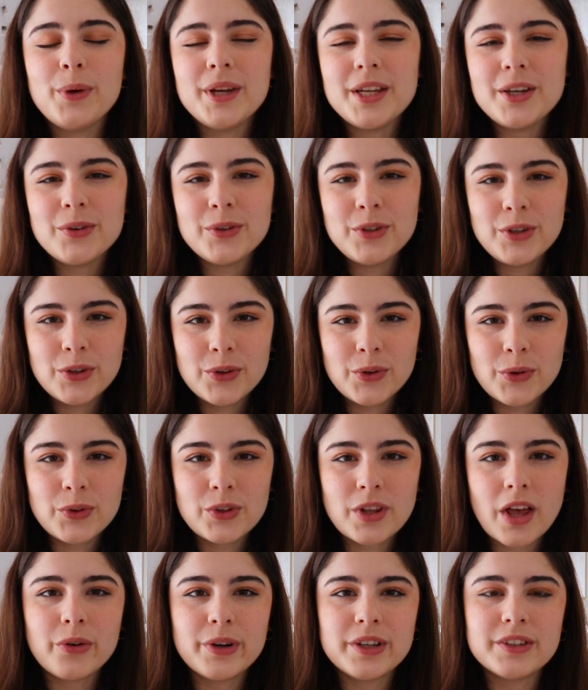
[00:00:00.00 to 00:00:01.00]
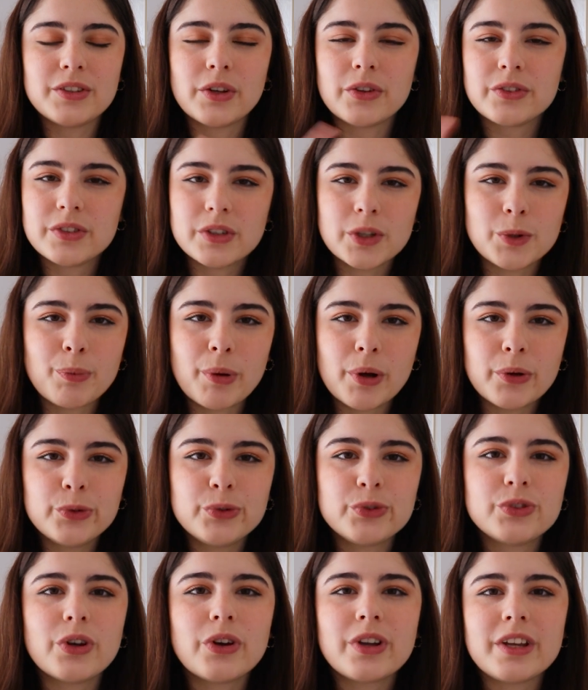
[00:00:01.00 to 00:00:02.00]
we don't use horizontal
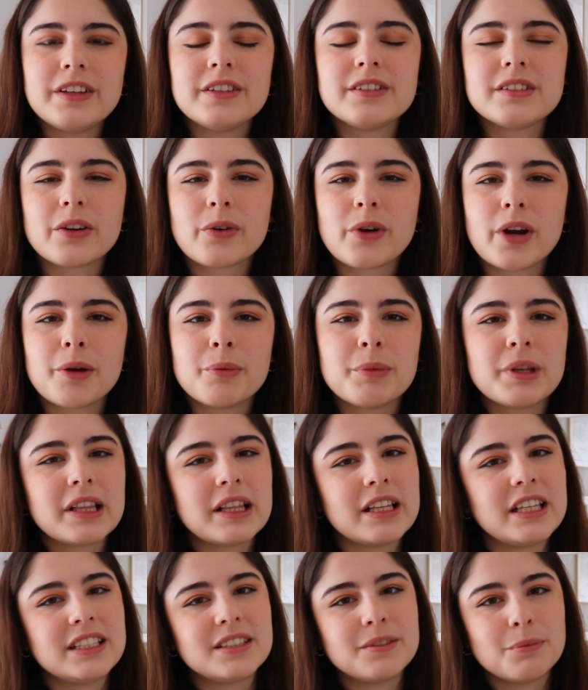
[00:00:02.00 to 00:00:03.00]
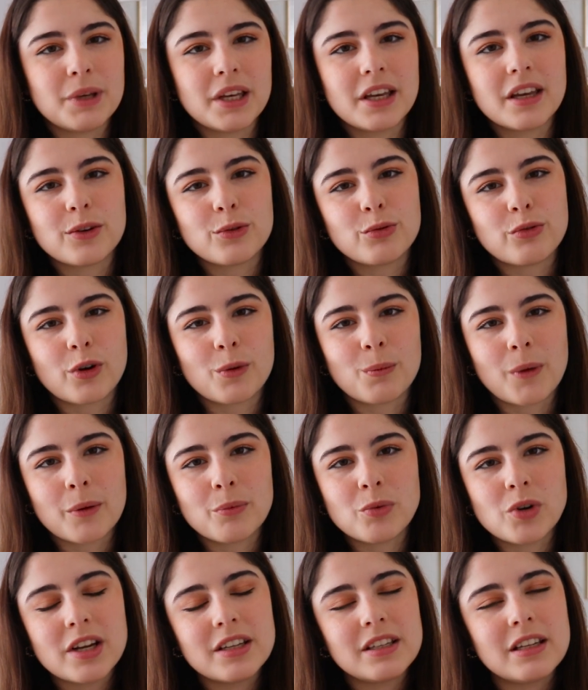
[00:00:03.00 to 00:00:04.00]
posts on Instagram, at least me, and for my
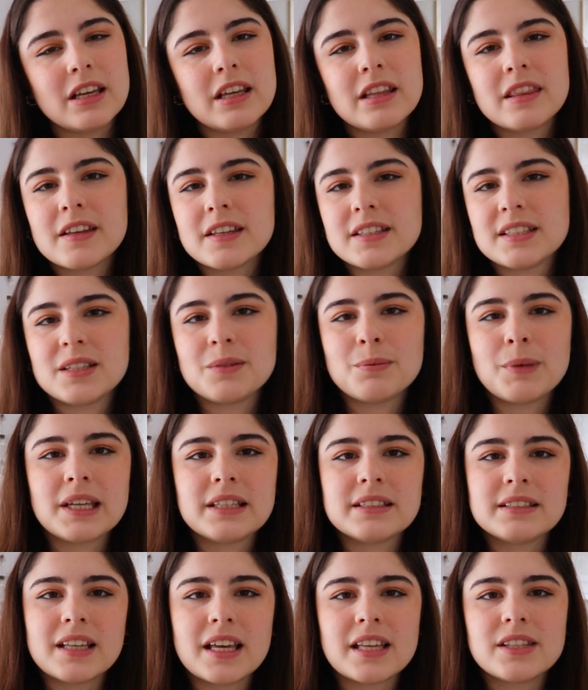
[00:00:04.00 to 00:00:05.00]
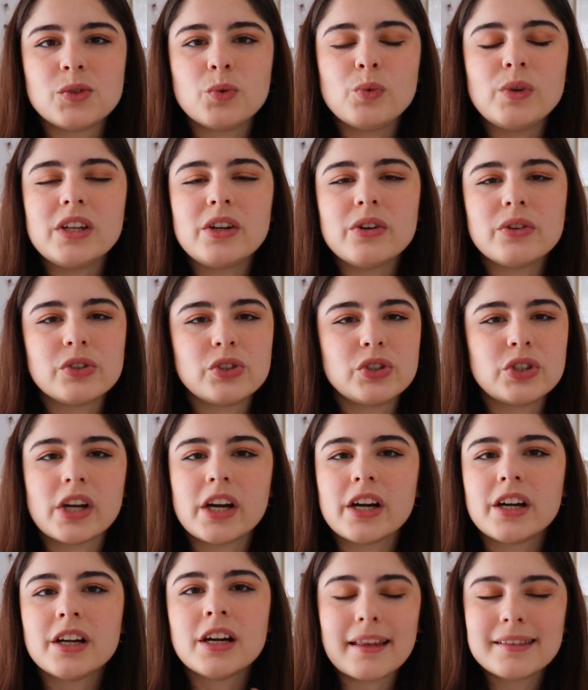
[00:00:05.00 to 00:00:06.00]
brand it doesn't make sense. We don't
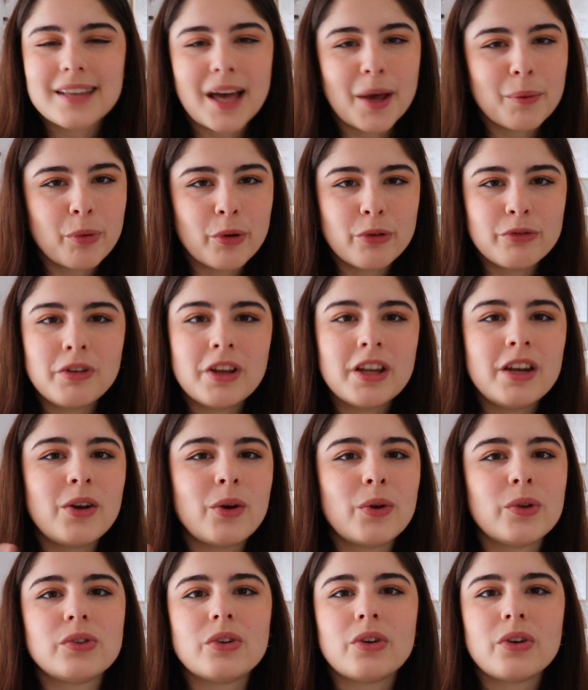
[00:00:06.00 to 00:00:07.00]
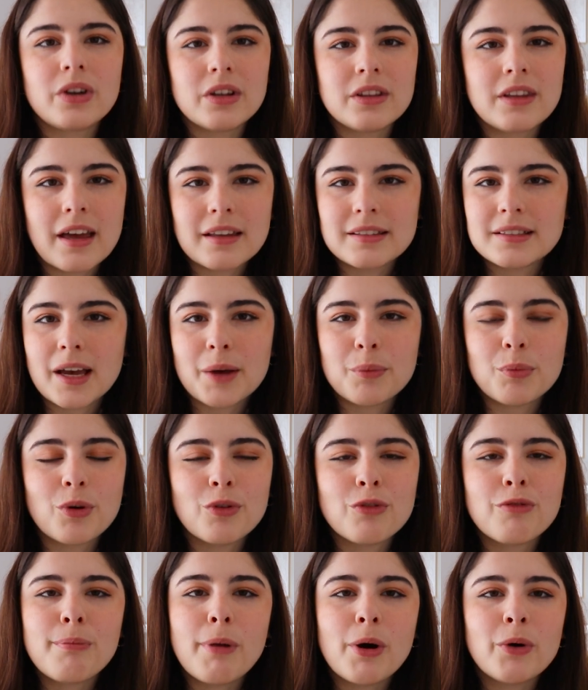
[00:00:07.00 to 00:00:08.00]
share that type of videos or that type
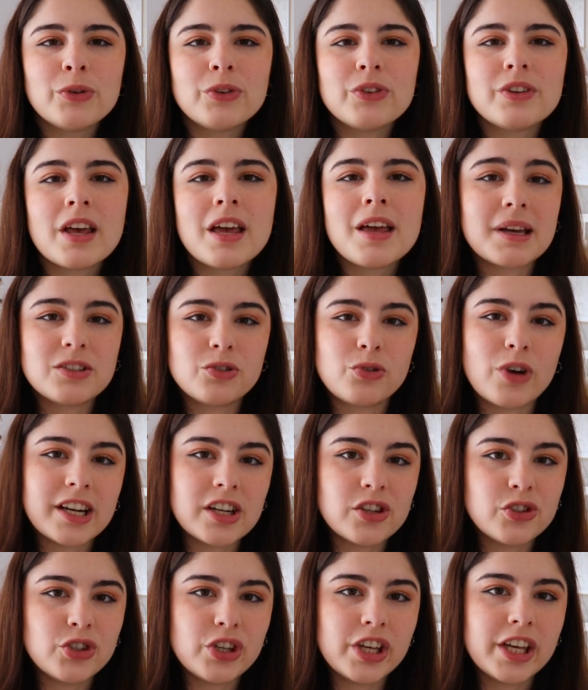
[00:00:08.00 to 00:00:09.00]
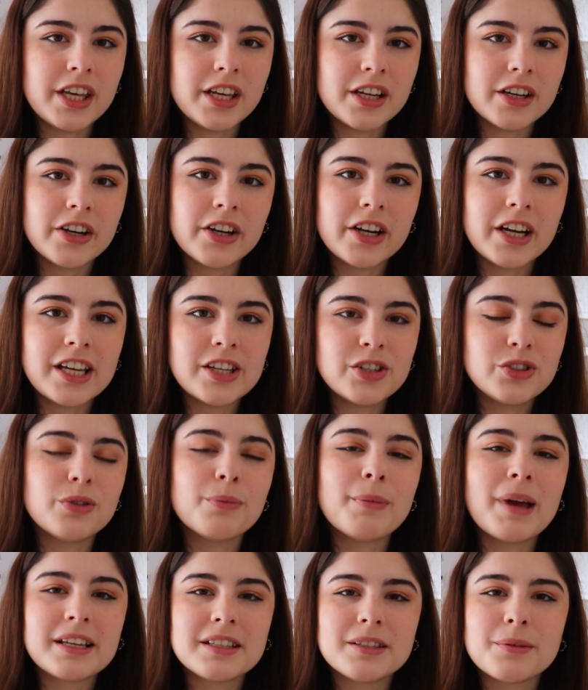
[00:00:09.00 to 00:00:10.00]
of posts. My strategy here is to
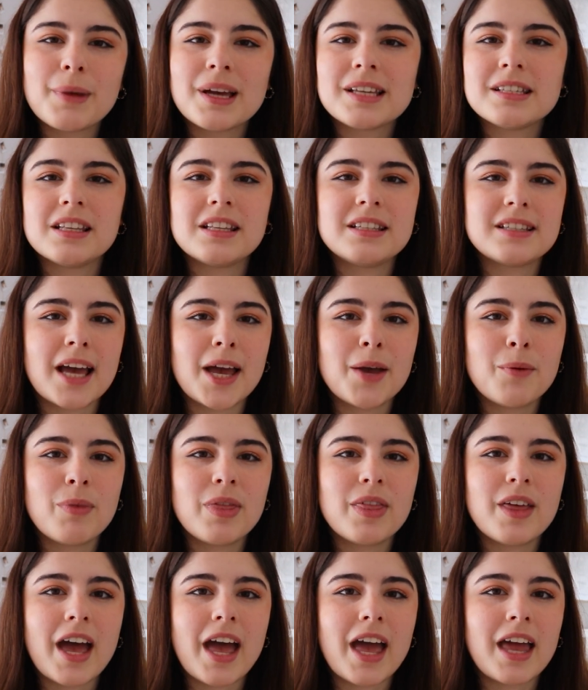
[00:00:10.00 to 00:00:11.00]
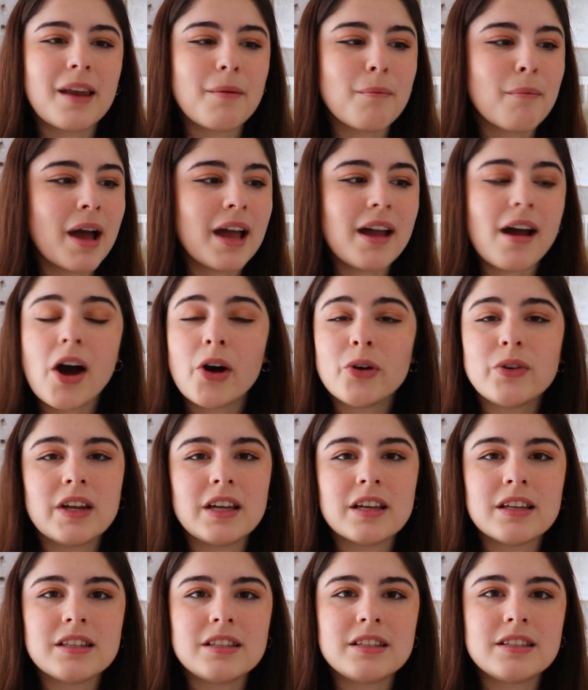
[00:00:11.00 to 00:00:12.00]
maximize the time that my
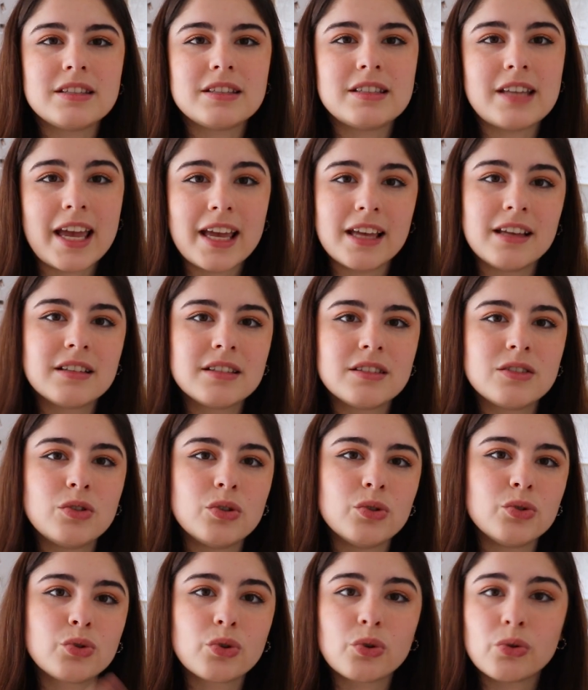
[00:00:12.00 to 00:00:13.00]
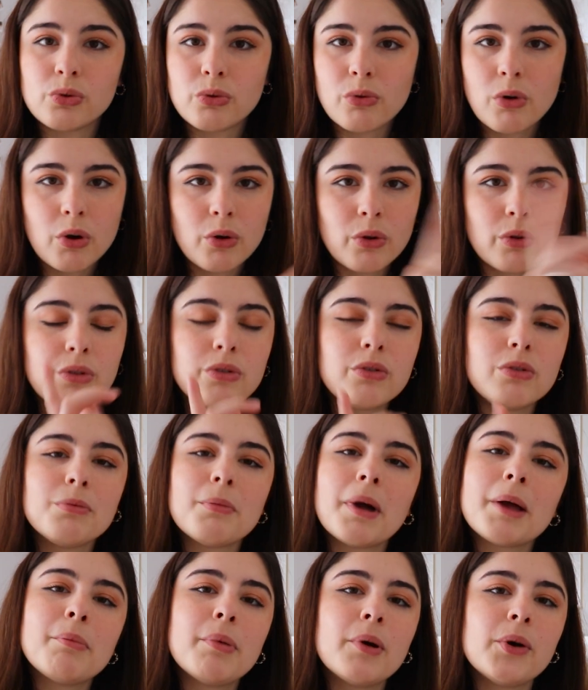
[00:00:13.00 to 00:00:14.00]
audience takes to scroll through
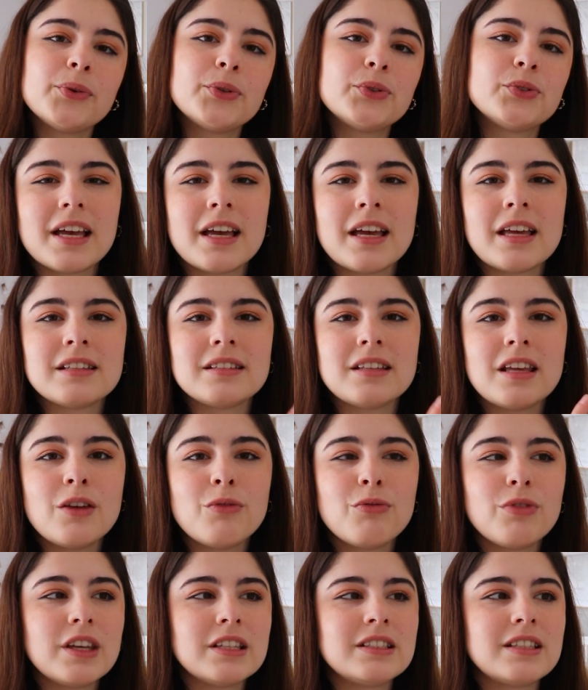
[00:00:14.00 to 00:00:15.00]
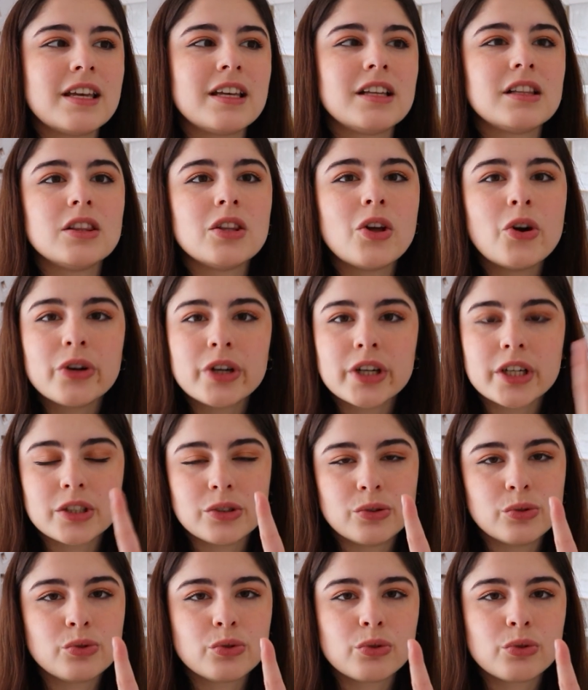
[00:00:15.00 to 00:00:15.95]
my post, because if they take longer to